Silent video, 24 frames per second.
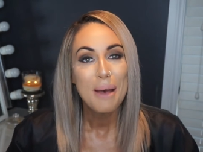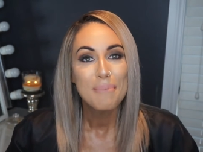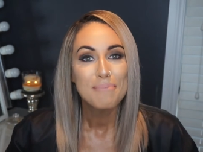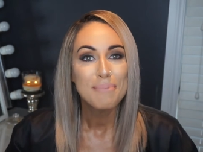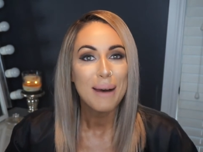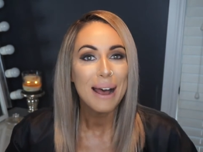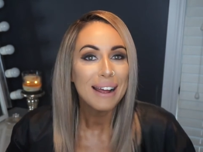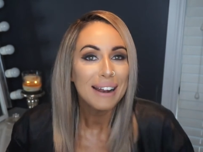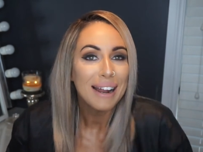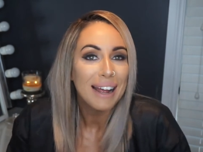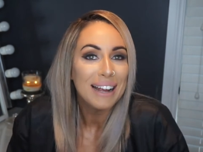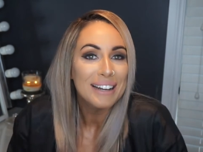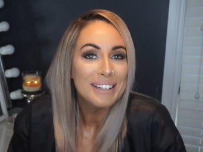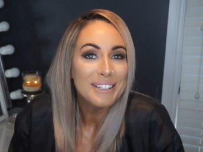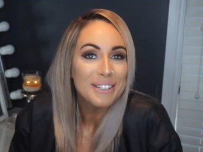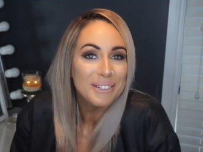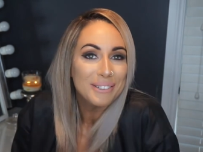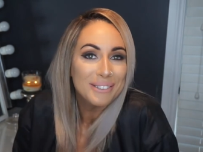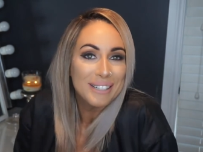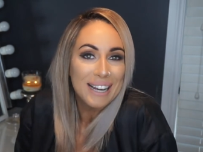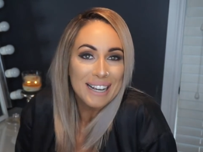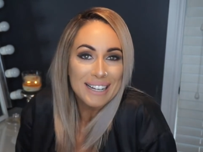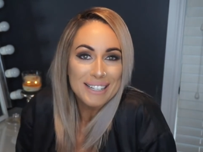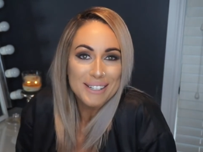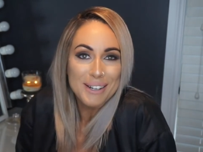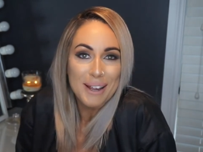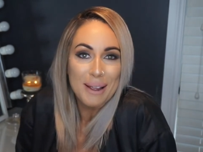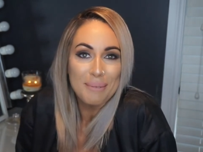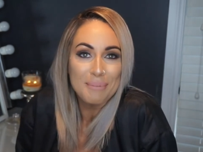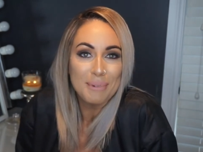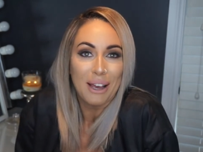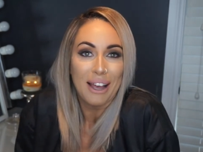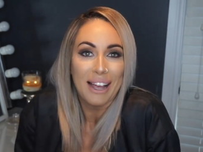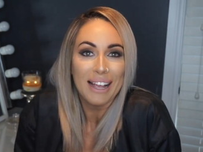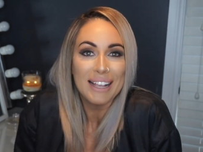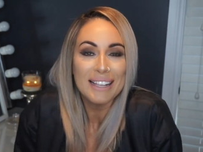But until next
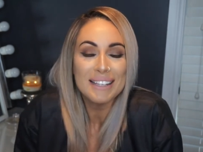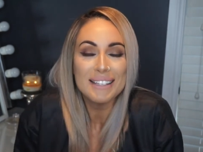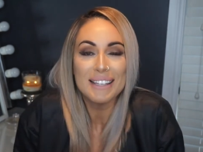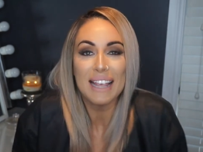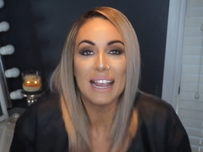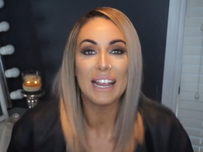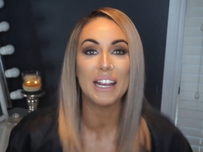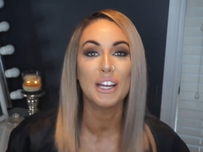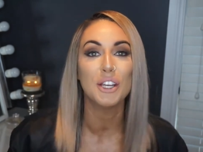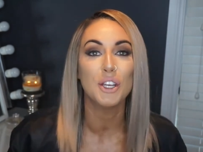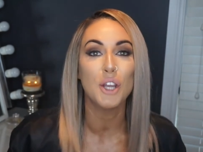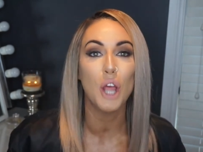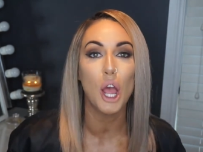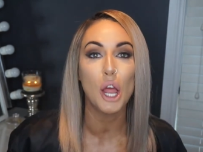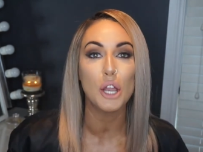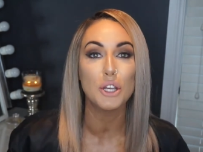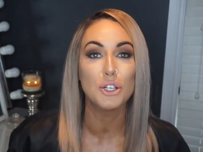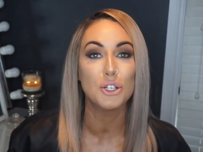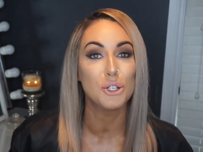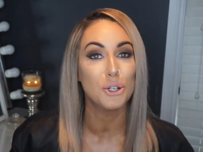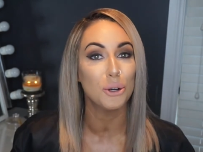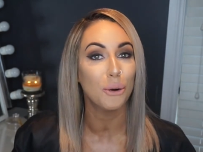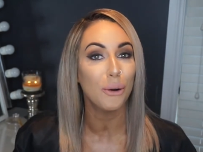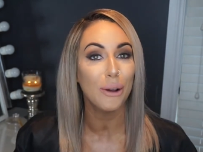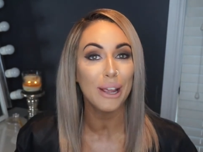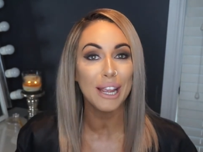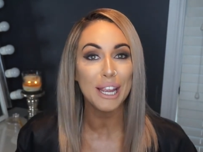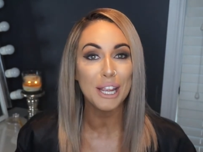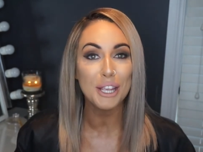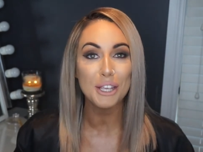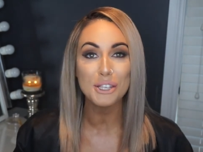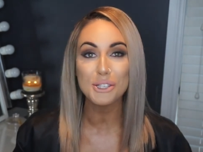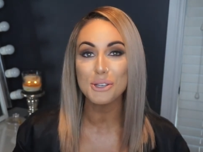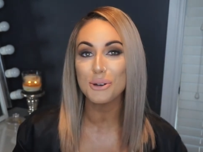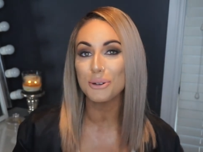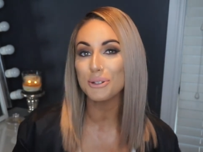time, guys, enjoy
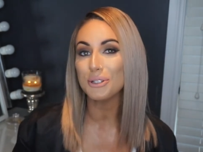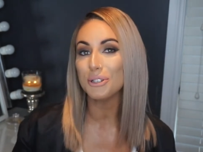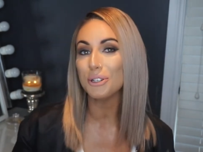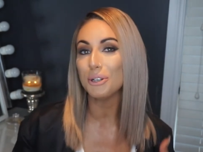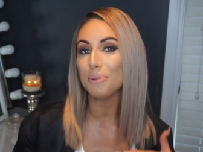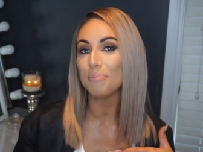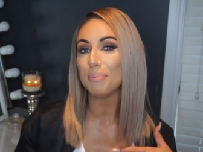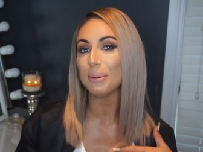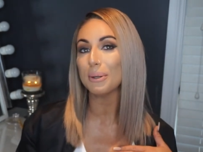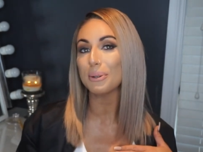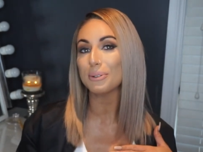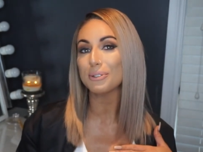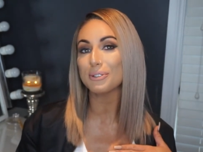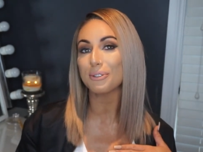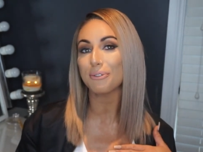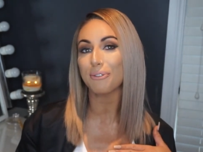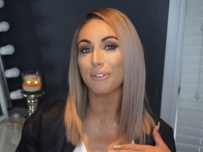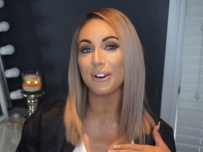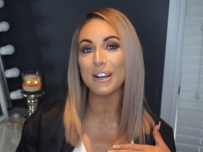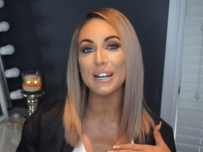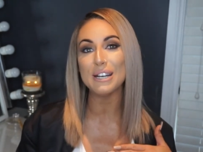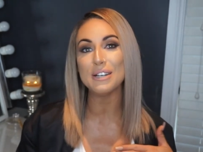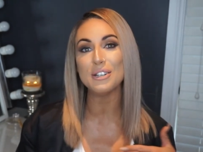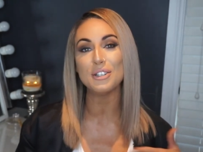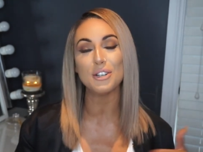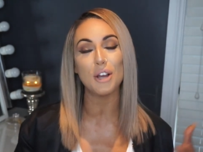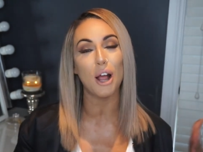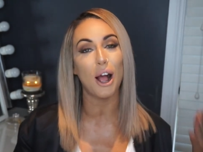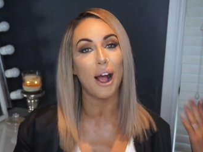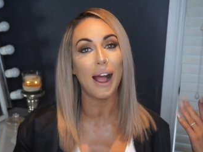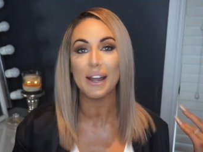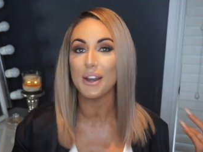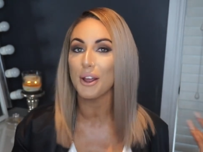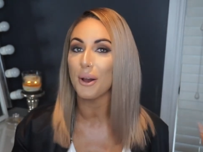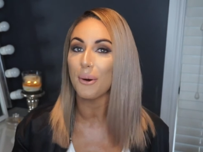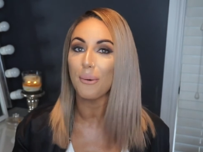your new built fringe.
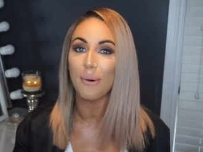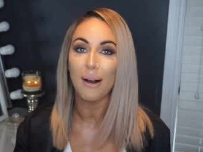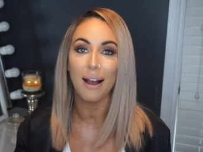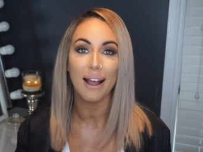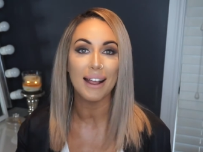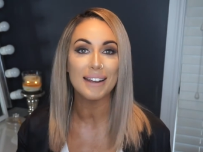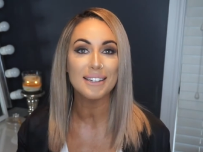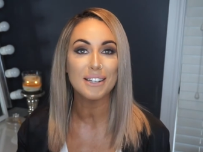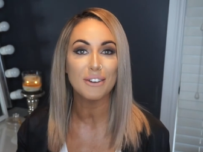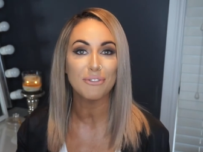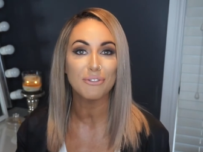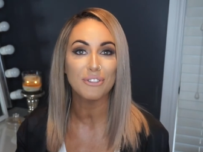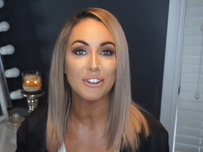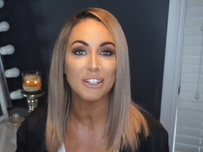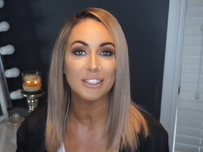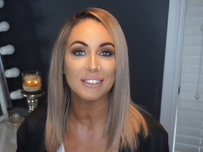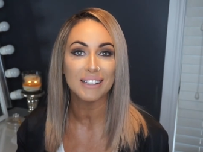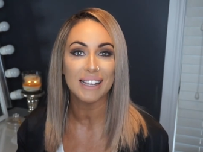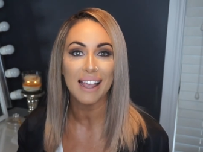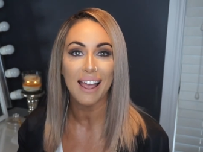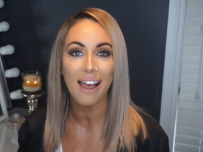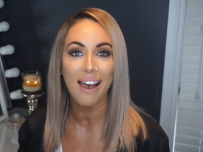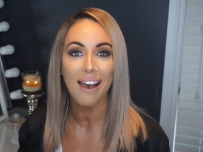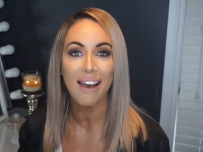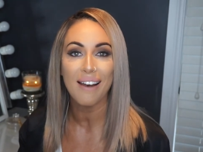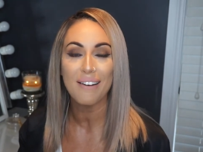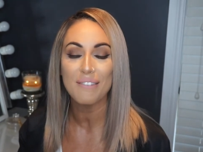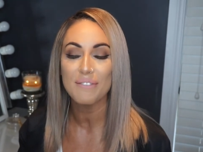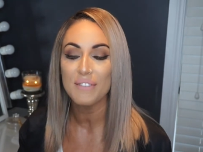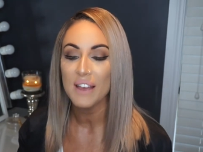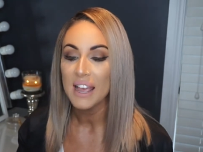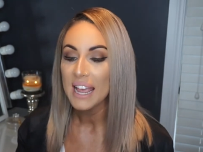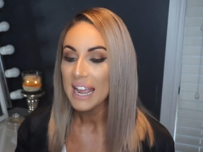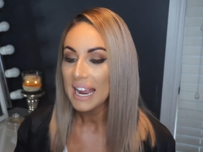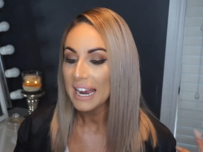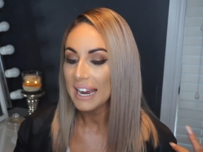I know I definitely have.